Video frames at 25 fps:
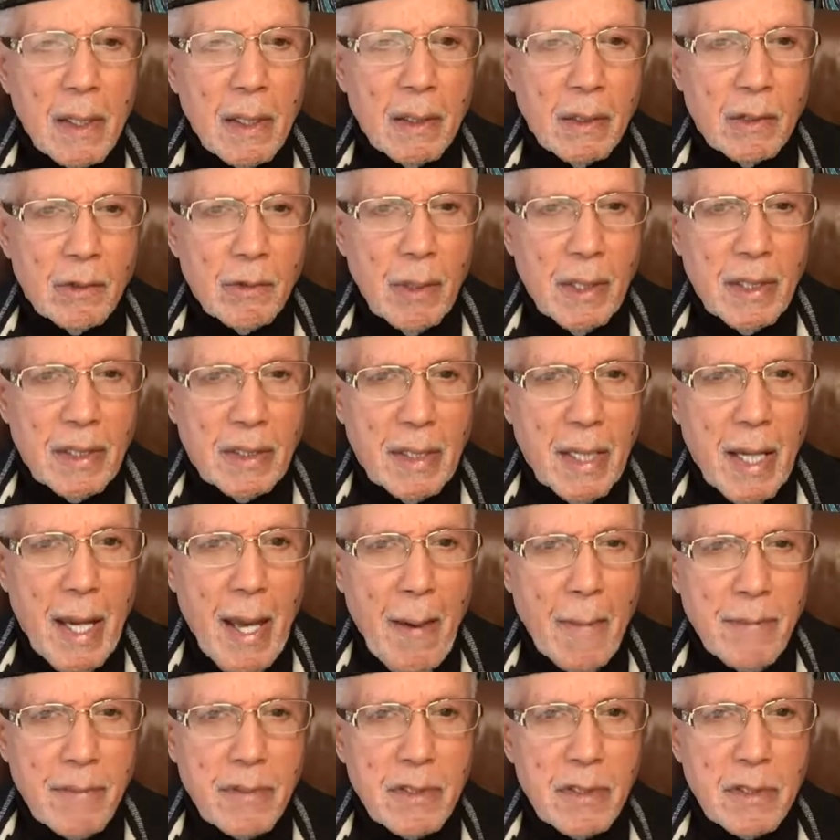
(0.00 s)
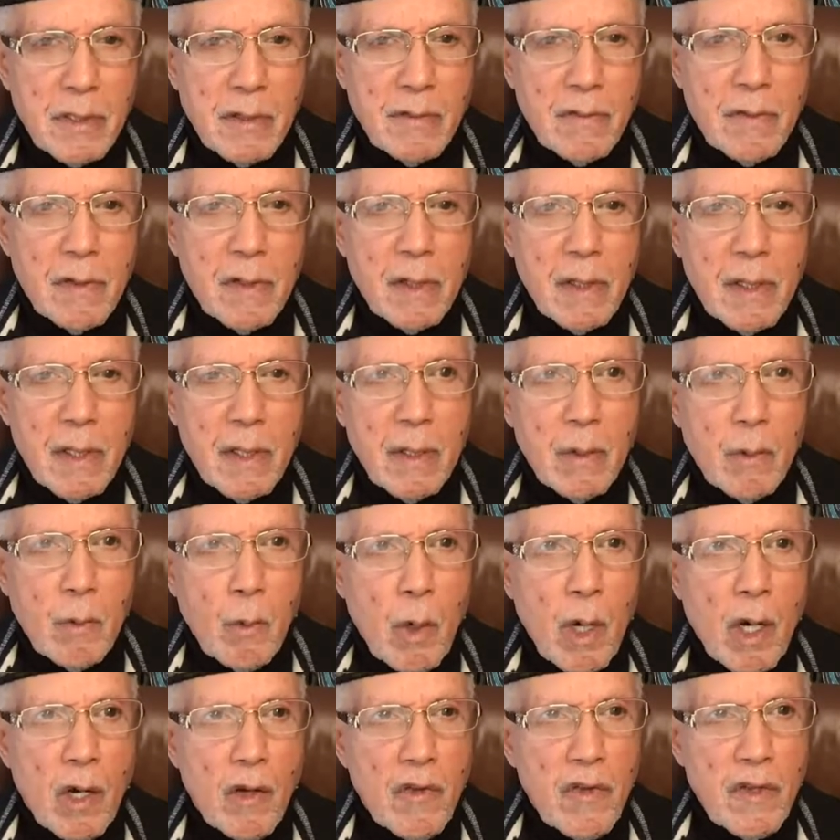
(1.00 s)
great gaps of
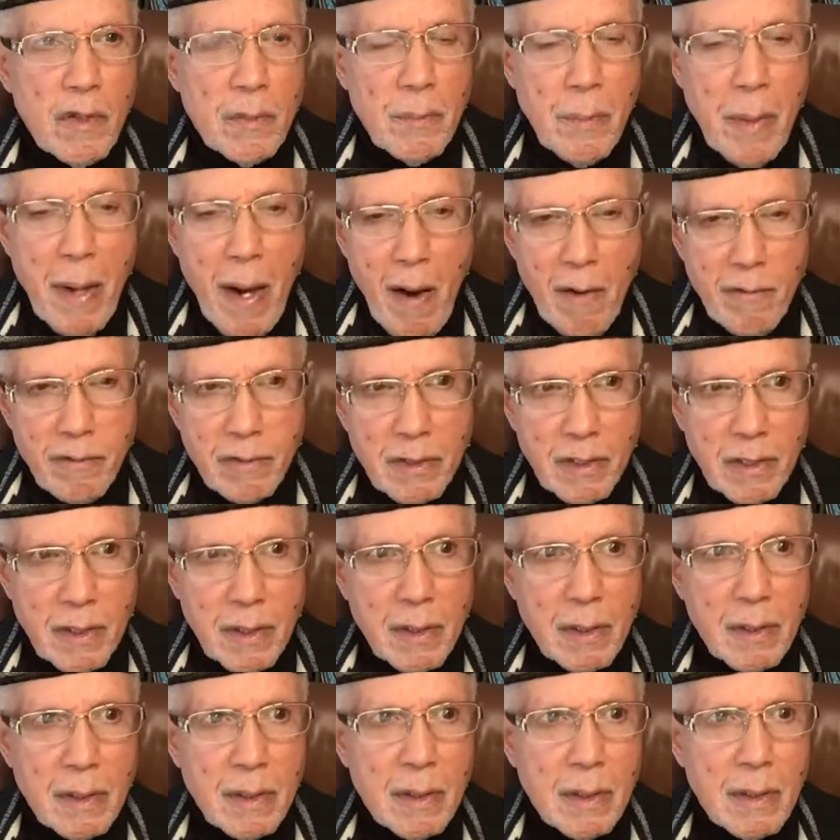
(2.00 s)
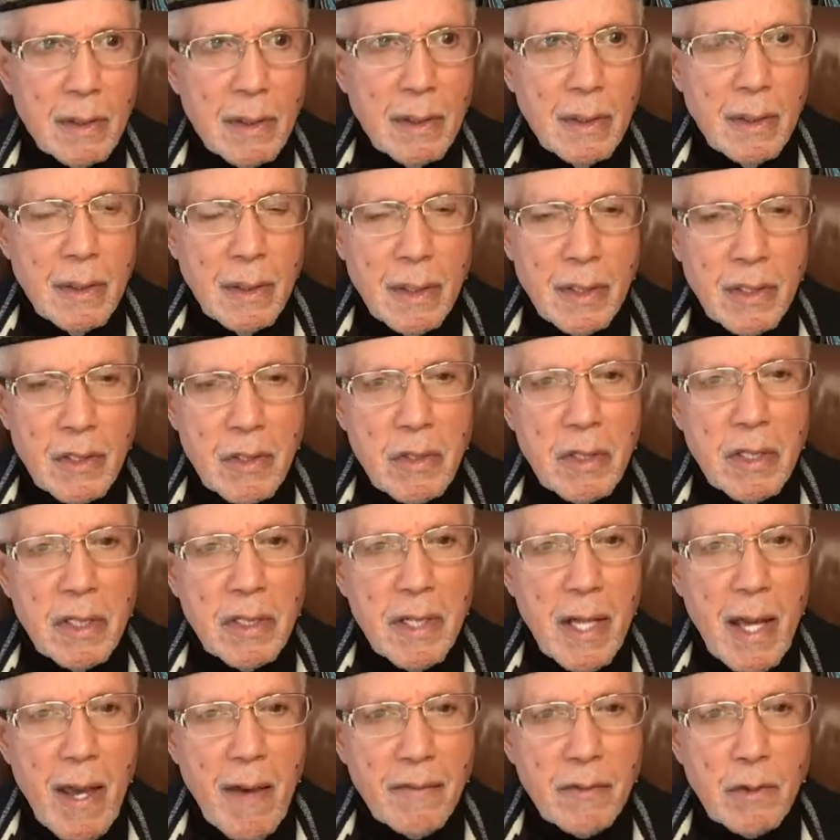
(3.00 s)
wealth and poverty. And you
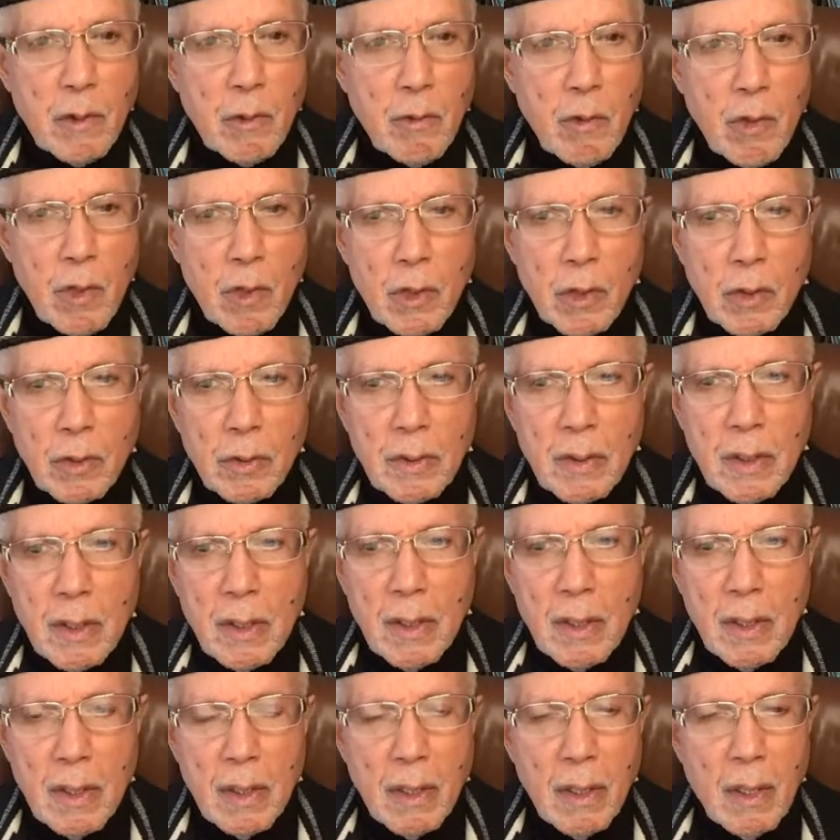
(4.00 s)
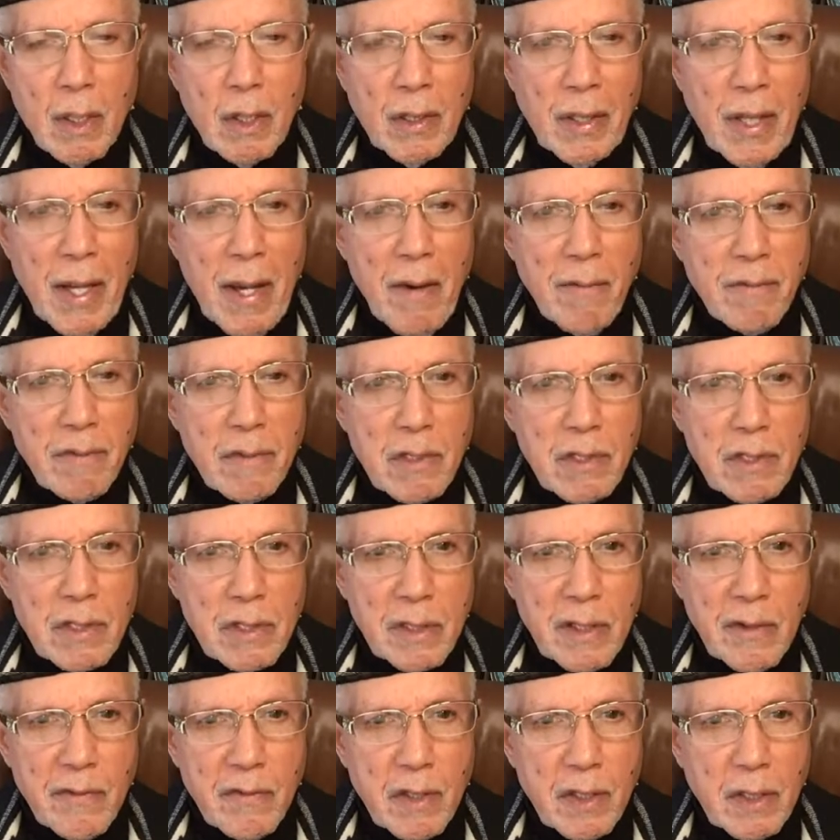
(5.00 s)
didn't have the world, on average,
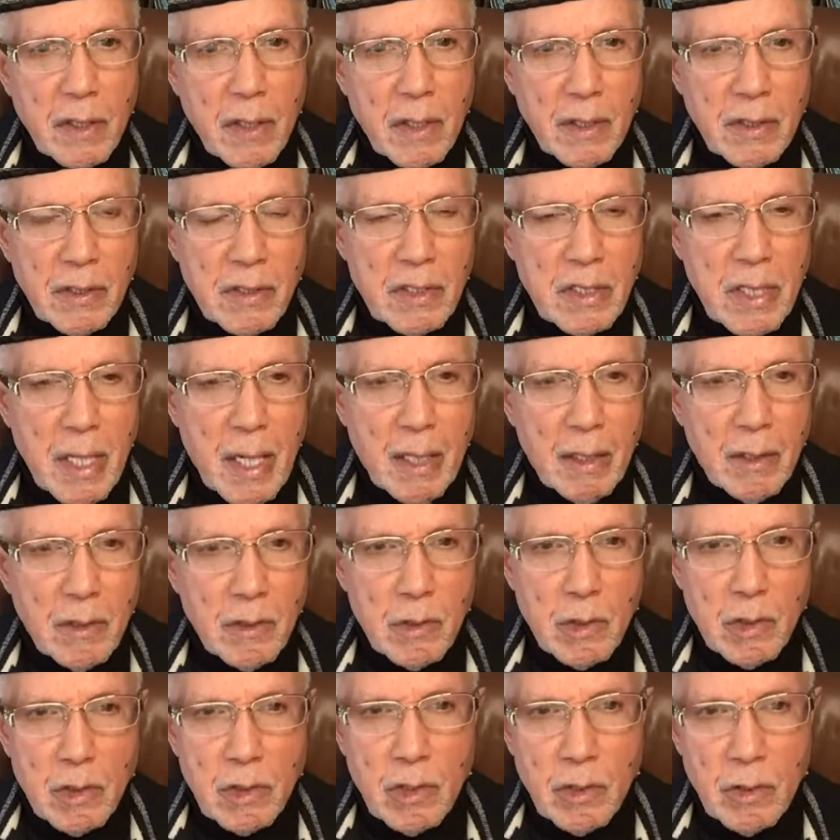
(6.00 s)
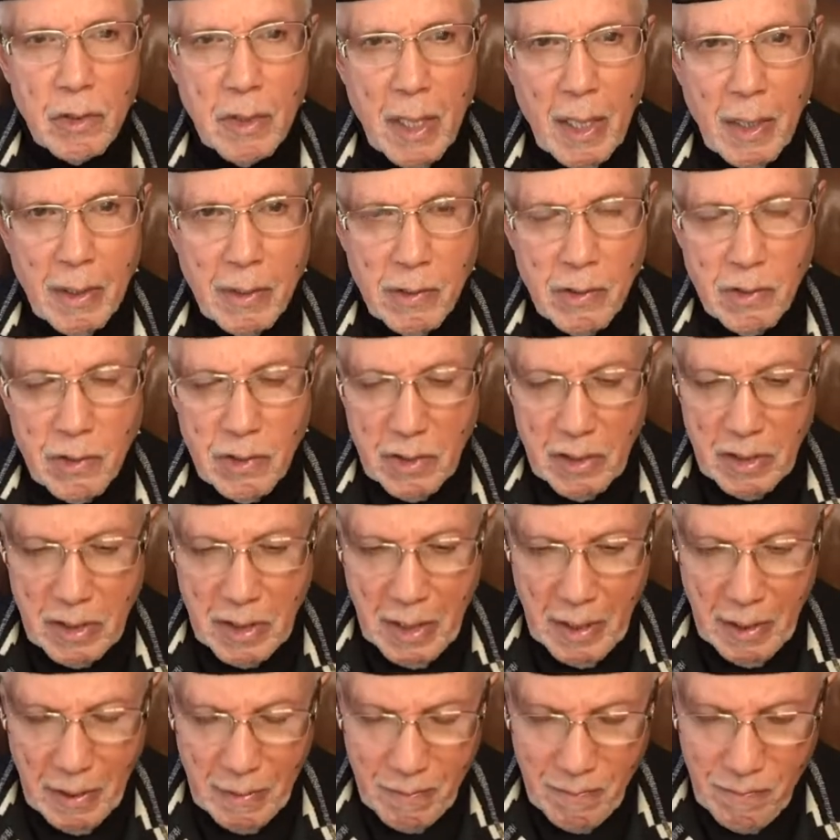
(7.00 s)
living on $1 or $2 a
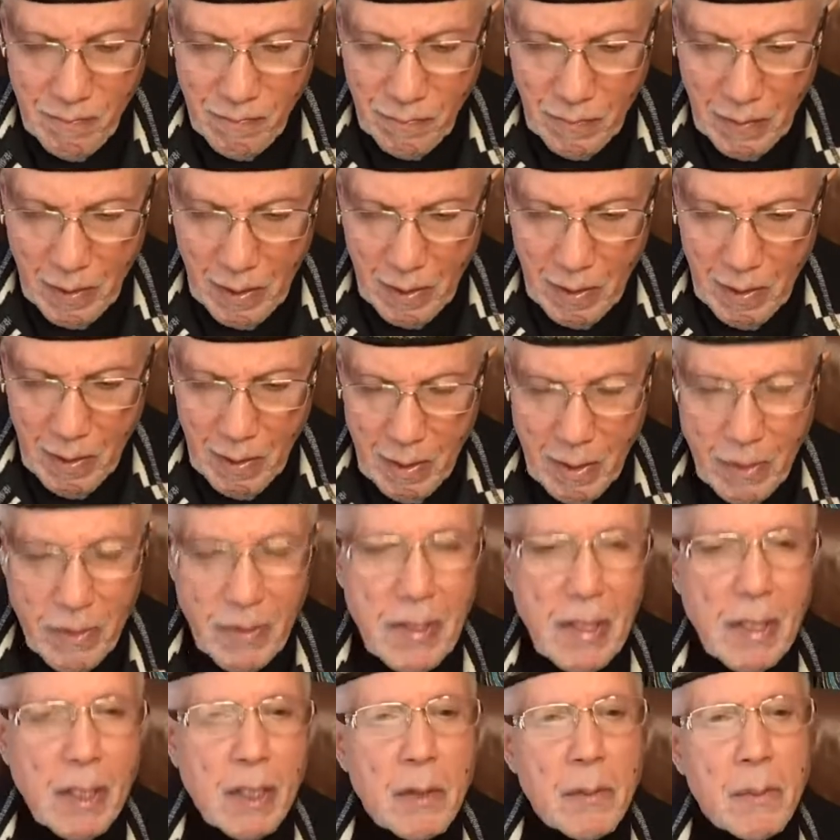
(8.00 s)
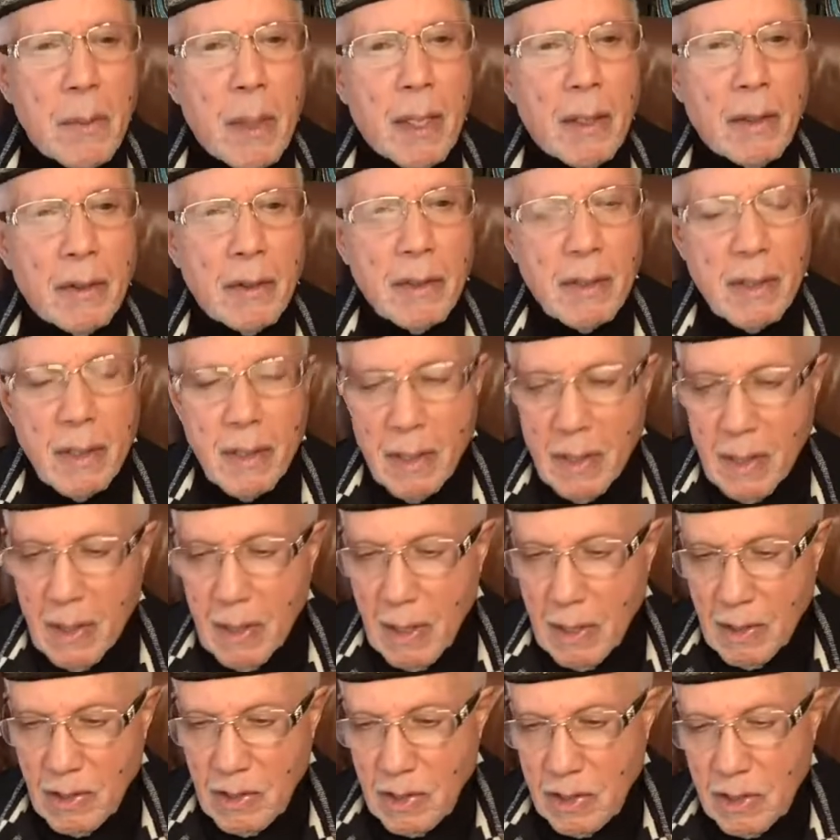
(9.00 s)
day. And think about it,
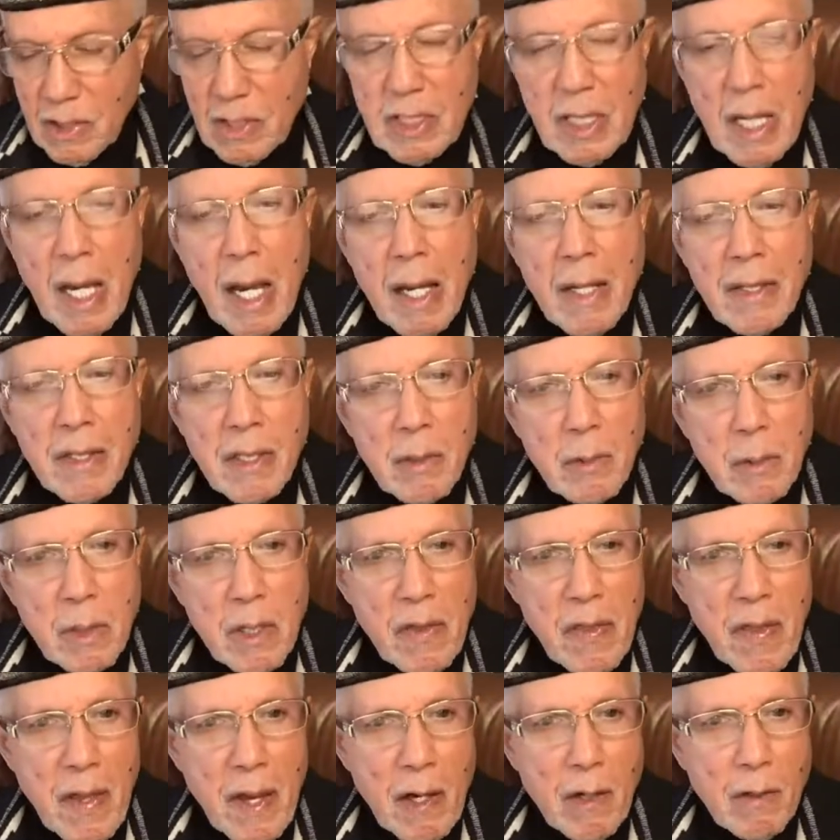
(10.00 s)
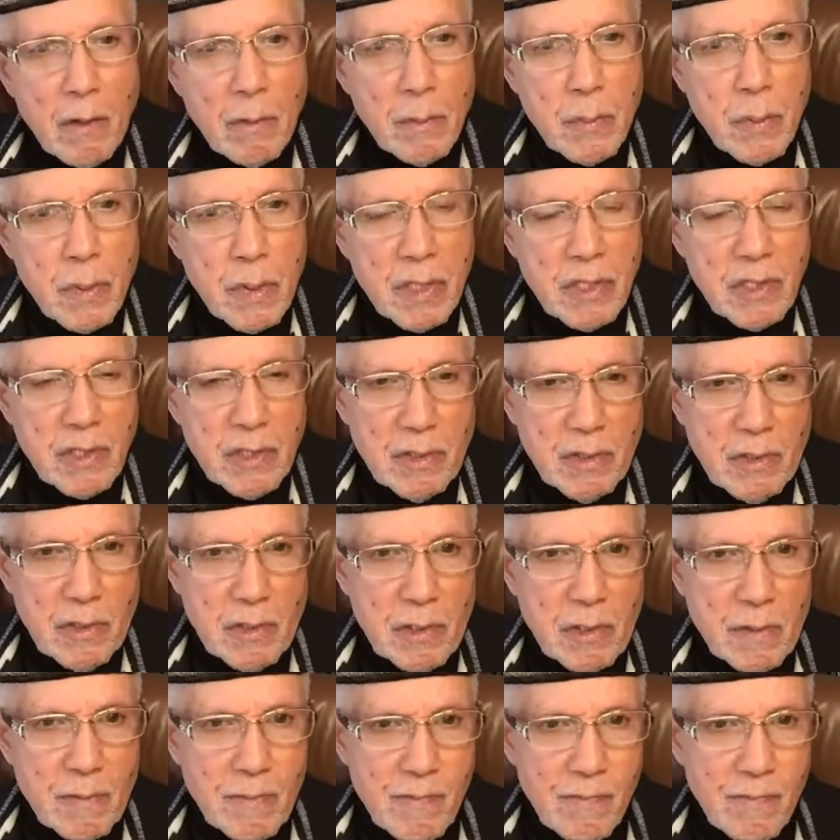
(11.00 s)
a society without prisons,